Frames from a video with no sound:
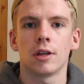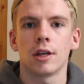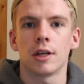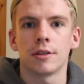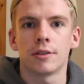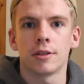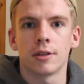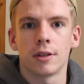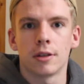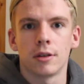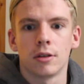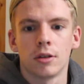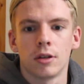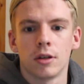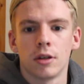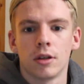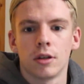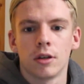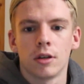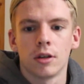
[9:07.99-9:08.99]
as a
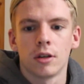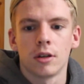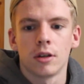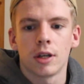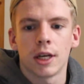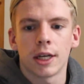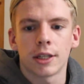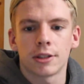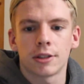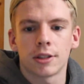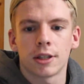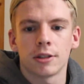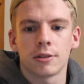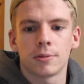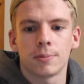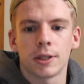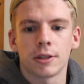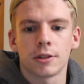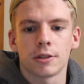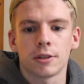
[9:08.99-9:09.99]
exercise
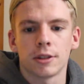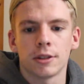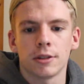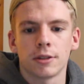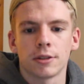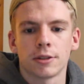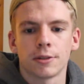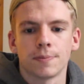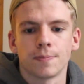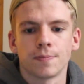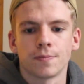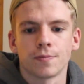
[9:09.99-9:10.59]
specialist.